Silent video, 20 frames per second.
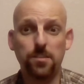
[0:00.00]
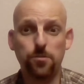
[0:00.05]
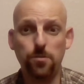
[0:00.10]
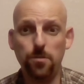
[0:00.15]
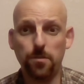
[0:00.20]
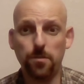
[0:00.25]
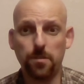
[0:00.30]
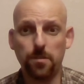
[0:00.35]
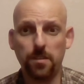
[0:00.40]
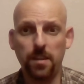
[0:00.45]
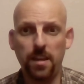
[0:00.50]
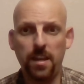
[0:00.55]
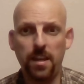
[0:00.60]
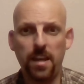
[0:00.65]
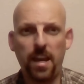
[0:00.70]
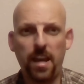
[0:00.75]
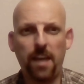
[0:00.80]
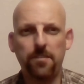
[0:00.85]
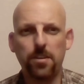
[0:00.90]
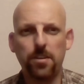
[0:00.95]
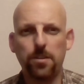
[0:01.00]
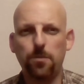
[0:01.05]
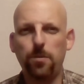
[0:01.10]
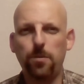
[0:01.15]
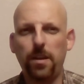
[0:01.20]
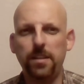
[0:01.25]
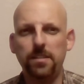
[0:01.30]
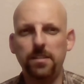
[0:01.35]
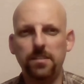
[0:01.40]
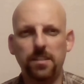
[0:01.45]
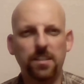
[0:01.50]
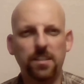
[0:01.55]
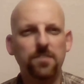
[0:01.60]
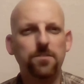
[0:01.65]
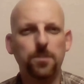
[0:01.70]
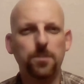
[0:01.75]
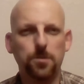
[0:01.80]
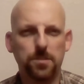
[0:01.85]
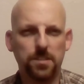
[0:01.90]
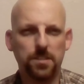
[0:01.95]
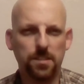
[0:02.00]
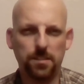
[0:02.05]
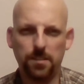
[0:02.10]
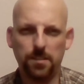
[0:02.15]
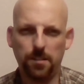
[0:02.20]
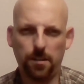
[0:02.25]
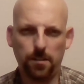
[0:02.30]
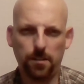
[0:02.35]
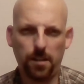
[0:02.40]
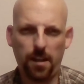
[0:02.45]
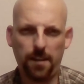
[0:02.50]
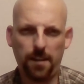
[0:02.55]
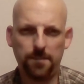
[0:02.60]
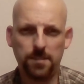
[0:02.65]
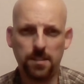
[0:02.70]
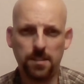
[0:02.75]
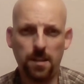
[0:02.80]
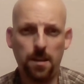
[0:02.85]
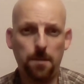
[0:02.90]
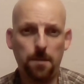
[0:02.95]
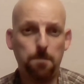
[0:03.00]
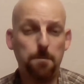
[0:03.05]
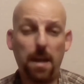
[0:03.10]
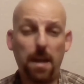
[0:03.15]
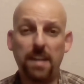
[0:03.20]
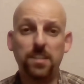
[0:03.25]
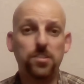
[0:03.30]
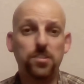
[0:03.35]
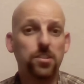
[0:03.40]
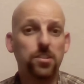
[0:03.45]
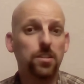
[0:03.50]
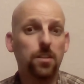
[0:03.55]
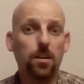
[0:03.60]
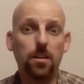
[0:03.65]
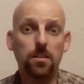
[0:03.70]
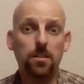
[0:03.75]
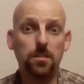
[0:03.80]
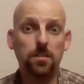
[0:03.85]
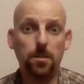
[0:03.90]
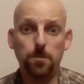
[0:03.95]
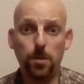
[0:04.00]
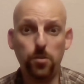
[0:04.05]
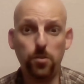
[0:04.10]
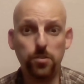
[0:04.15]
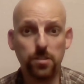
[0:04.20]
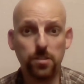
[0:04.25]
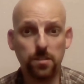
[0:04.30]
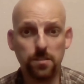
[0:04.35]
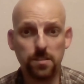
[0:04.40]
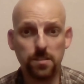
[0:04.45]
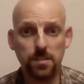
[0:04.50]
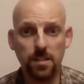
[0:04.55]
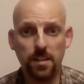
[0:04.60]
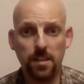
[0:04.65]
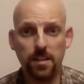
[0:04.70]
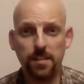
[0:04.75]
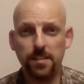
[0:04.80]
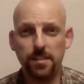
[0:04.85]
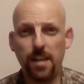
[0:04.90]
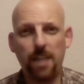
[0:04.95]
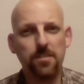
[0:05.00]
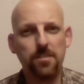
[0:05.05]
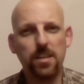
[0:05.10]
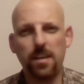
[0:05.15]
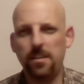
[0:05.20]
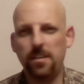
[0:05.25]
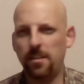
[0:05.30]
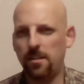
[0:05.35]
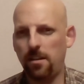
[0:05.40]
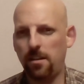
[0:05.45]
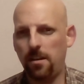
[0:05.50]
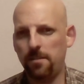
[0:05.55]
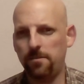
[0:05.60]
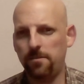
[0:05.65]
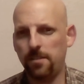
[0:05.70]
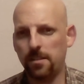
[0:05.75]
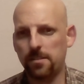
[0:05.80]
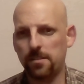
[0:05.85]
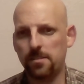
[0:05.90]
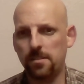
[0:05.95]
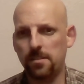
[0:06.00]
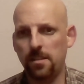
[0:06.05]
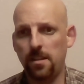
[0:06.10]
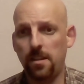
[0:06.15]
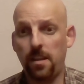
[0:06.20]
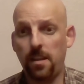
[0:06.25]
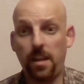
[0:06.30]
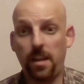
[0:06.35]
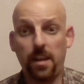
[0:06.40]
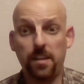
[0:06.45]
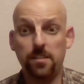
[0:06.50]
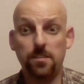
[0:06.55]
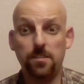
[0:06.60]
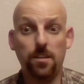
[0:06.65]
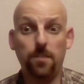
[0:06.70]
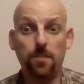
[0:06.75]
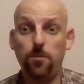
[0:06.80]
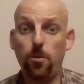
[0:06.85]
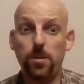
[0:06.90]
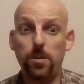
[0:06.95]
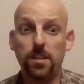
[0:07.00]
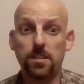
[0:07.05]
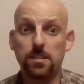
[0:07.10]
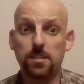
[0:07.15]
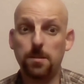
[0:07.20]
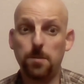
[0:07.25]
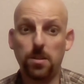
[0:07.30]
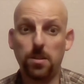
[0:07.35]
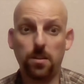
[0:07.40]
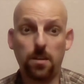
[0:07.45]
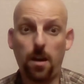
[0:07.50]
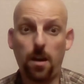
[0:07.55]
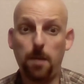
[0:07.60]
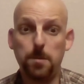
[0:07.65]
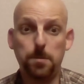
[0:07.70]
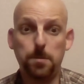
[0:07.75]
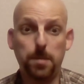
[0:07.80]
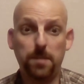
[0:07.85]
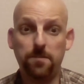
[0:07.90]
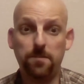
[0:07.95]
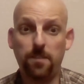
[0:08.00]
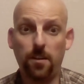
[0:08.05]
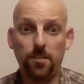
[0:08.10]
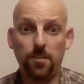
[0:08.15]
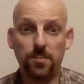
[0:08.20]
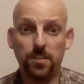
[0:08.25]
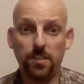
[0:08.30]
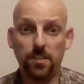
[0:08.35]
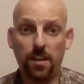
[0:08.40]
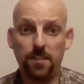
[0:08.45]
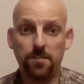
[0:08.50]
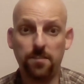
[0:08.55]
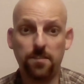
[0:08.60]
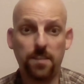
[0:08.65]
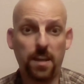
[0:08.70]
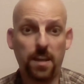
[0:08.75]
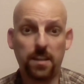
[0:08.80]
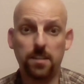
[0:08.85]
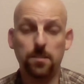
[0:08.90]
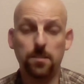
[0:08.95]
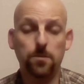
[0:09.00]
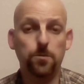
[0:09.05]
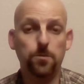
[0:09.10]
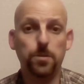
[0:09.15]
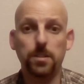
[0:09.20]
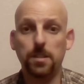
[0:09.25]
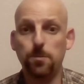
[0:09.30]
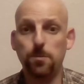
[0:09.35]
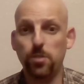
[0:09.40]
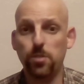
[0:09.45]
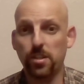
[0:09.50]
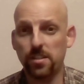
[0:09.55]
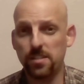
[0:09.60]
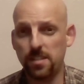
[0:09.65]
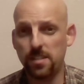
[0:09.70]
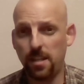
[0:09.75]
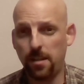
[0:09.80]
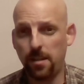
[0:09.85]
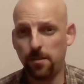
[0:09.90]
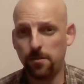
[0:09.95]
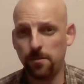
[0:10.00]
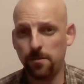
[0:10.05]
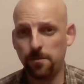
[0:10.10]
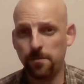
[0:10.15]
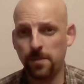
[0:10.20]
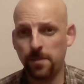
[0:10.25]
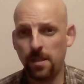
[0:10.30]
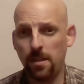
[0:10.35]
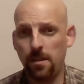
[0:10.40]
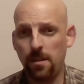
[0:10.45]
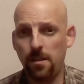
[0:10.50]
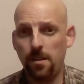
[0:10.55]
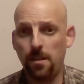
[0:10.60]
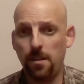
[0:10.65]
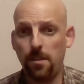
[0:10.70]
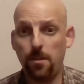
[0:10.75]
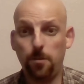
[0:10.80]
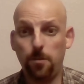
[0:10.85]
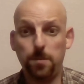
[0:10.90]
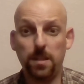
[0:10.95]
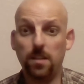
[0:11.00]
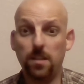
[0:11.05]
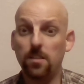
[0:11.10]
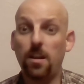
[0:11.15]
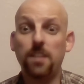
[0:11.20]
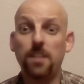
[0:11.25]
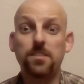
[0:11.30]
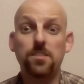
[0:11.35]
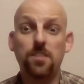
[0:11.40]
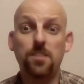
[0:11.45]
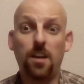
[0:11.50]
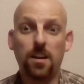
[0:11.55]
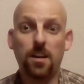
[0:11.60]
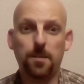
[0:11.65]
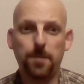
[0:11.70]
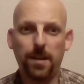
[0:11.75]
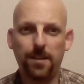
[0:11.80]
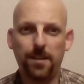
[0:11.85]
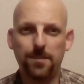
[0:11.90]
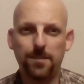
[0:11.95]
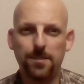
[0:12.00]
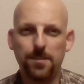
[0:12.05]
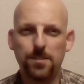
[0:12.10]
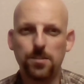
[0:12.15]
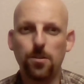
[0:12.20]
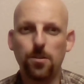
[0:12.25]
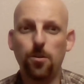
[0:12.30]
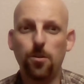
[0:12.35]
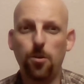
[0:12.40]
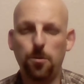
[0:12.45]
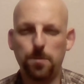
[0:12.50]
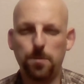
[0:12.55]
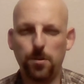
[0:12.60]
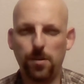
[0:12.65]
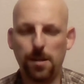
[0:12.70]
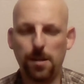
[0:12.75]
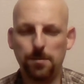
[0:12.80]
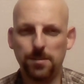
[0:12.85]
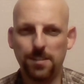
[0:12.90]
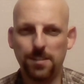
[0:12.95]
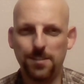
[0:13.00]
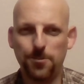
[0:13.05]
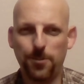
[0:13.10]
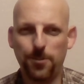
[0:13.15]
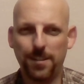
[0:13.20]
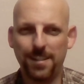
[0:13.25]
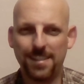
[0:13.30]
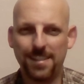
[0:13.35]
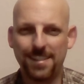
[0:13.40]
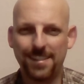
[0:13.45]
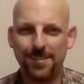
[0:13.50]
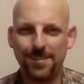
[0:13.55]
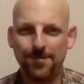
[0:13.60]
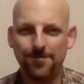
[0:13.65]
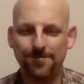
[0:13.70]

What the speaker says: truth, having the right influences in our lives, managing our emotions, navigating conflicts, and avoiding some of the common pitfalls in life that can really bring us down. There'll be a lot to talk about, so hope you're able to join us.